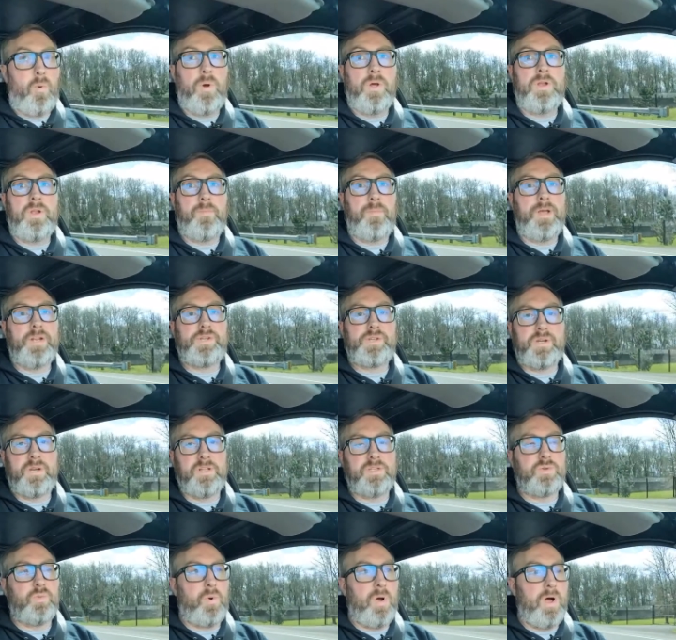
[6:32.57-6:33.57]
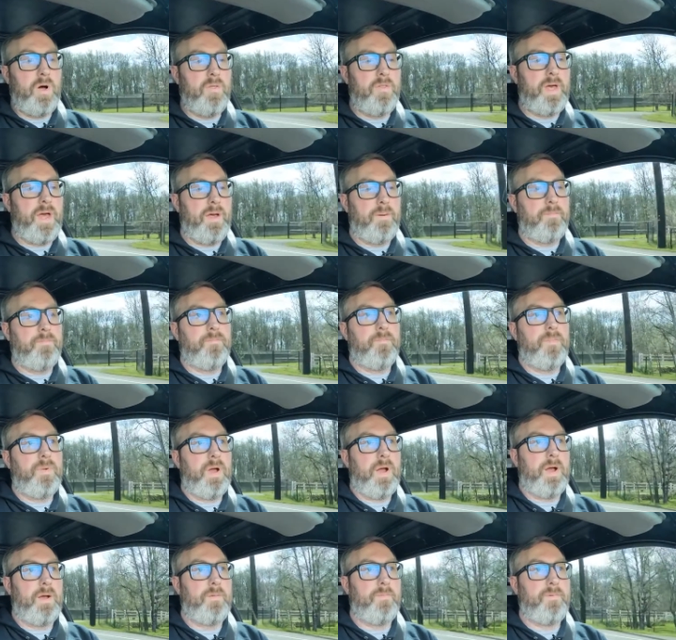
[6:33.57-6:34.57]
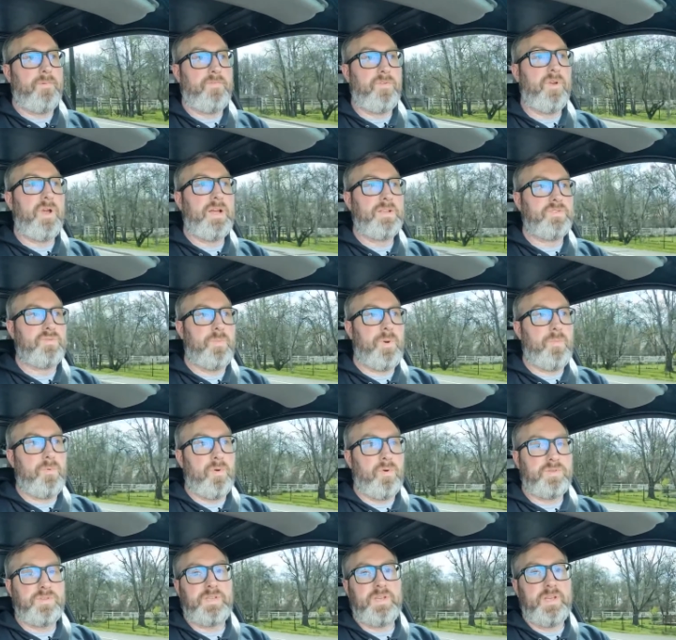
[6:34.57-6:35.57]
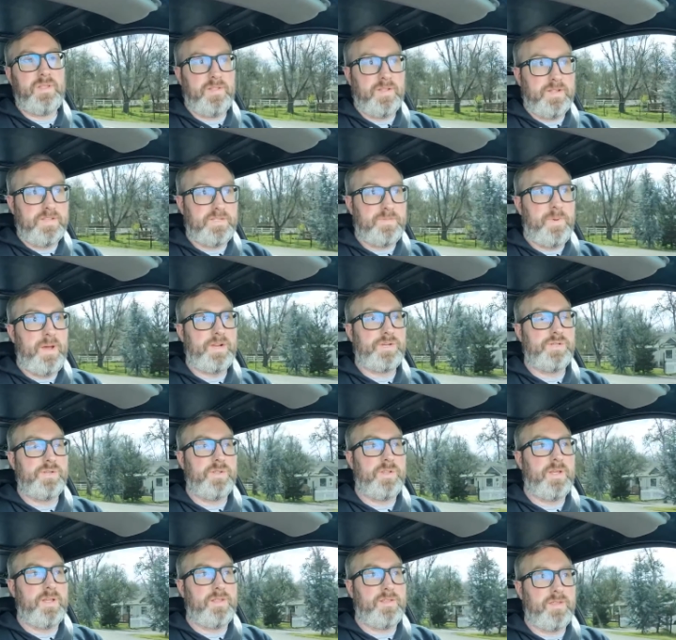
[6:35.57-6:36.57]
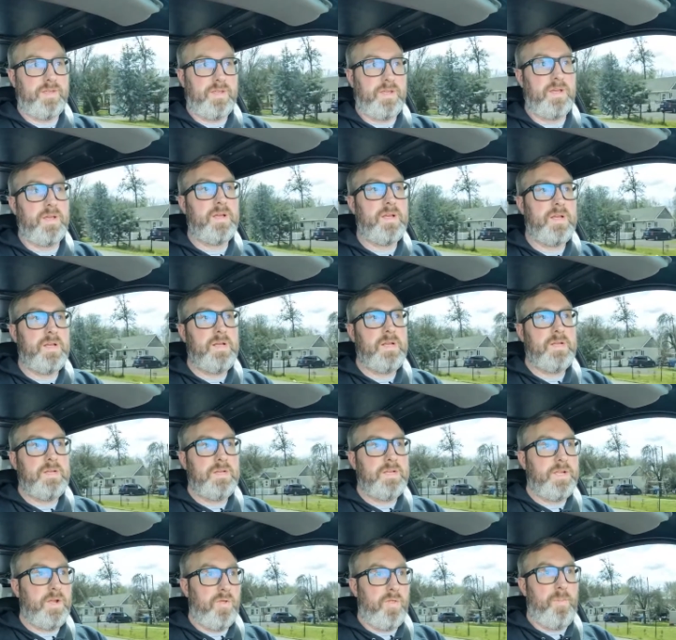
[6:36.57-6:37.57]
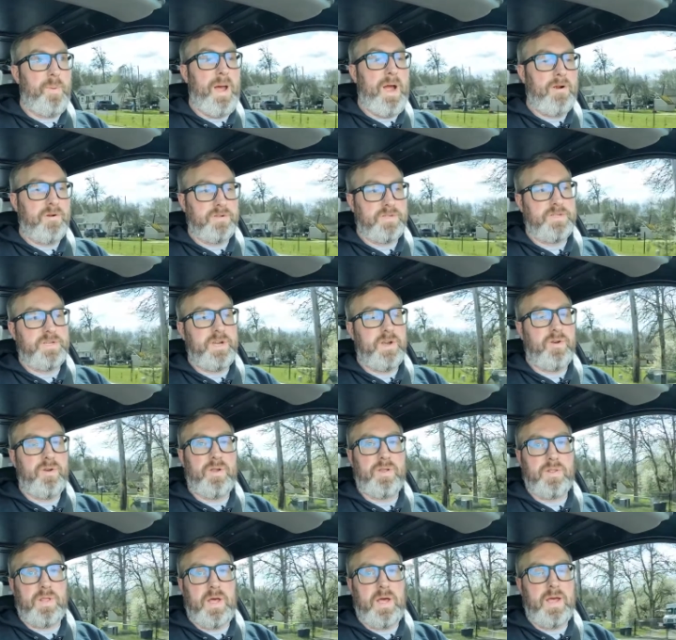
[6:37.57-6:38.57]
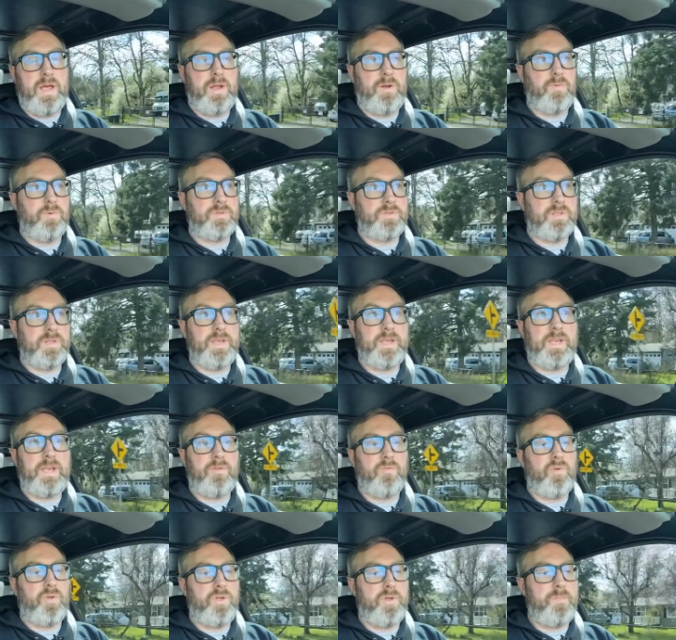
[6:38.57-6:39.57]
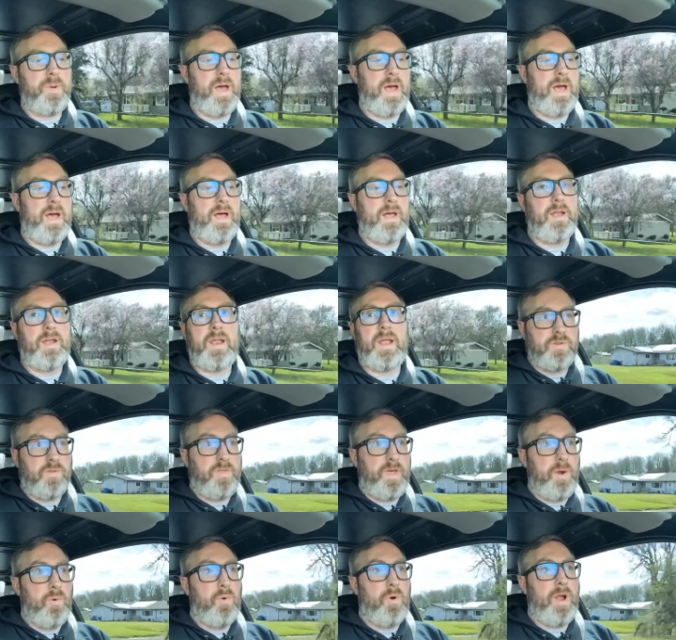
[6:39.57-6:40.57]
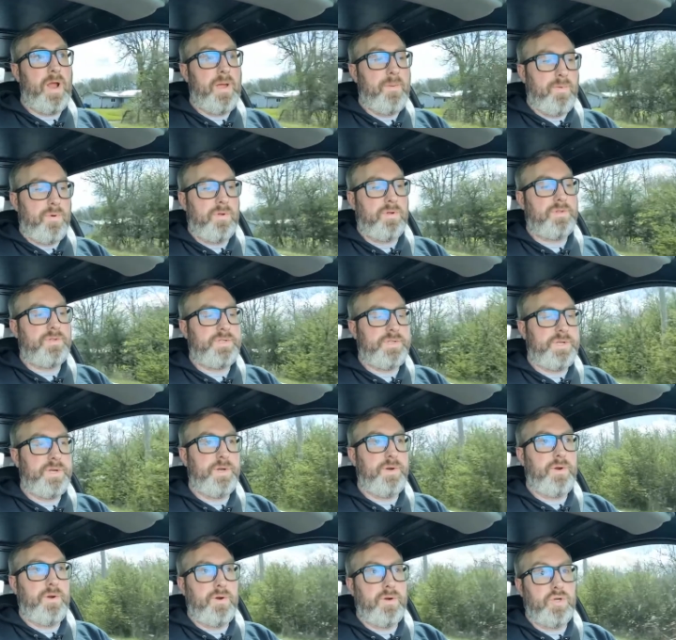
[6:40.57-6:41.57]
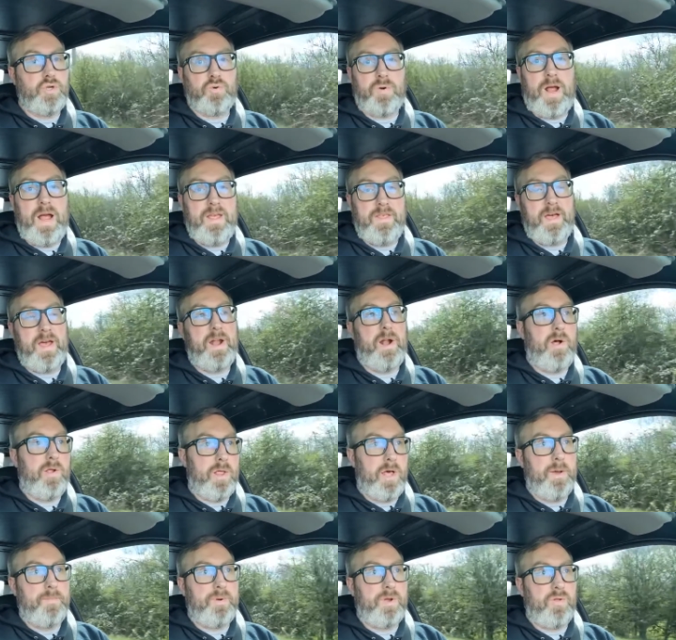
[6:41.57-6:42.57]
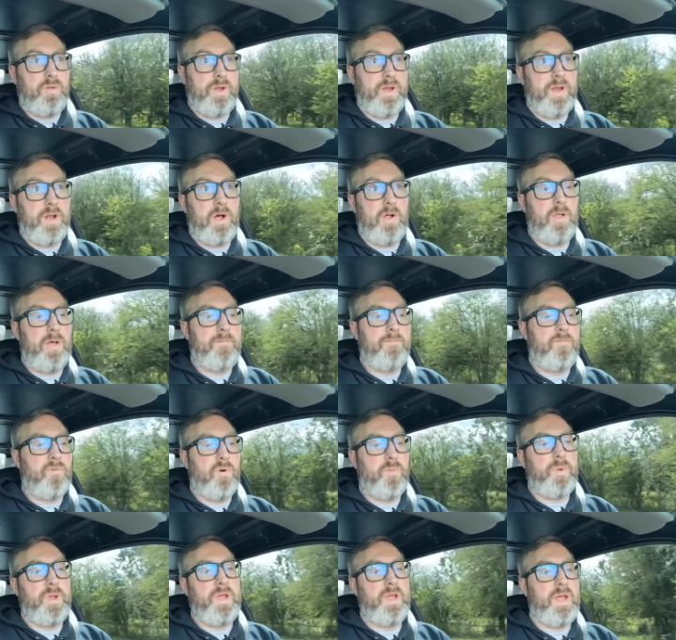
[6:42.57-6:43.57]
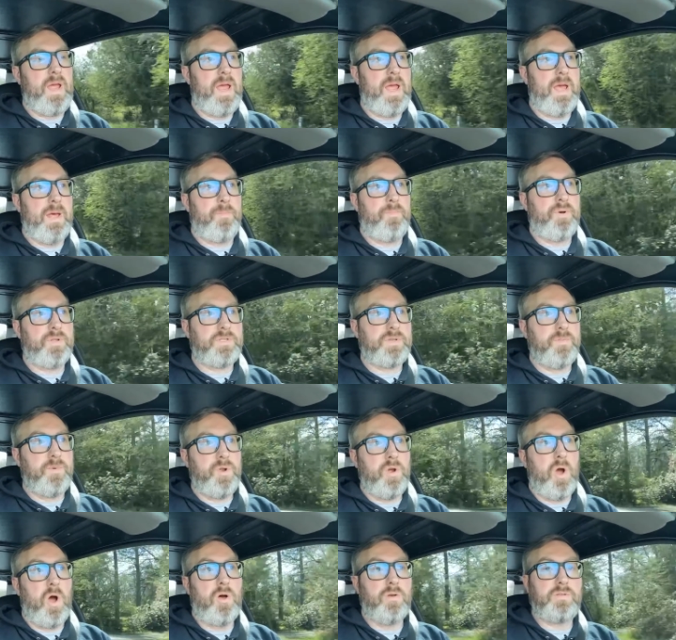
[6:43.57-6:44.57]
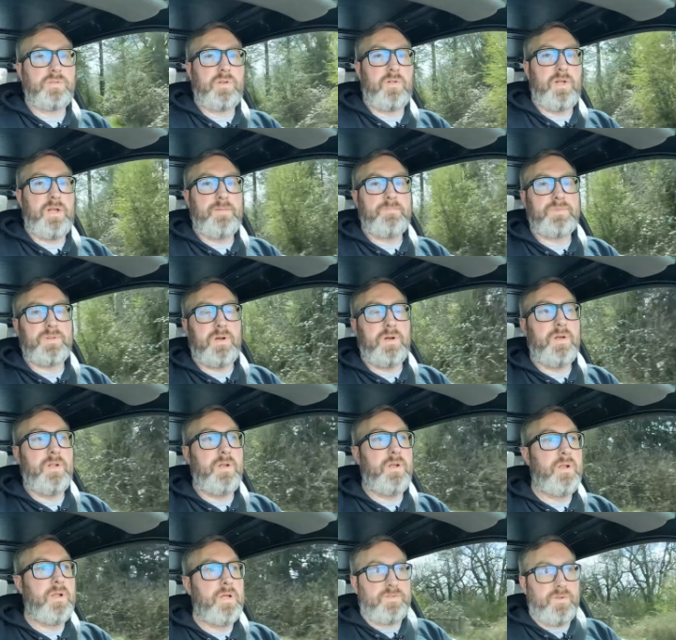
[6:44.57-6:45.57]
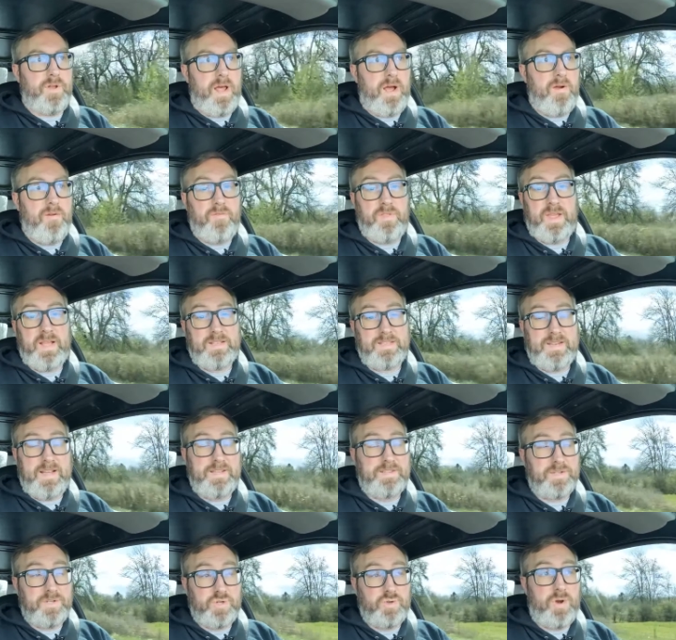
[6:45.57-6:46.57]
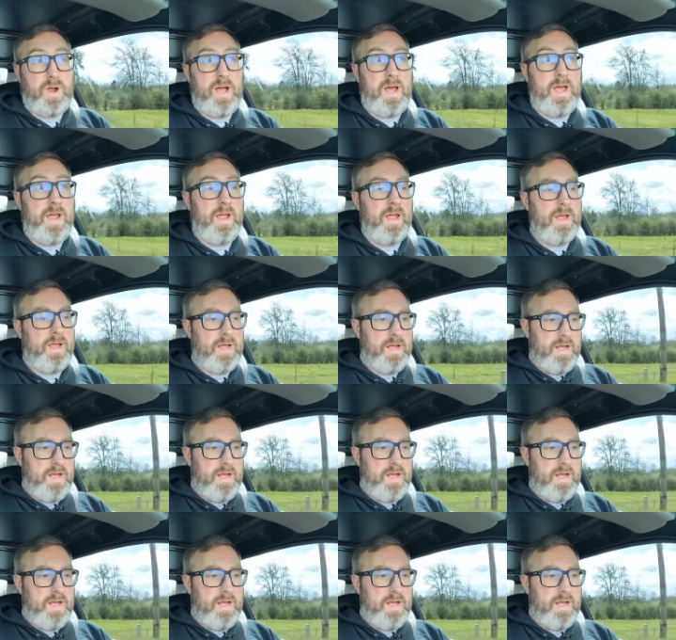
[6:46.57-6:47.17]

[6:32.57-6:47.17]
wanted to mention as well that if you guys remember seeing the inspection, that the power steering line was leaking really bad. So they were able to dry that all up, clean it all up for me, and put some new hose clamps on. So now everything is nice and dry.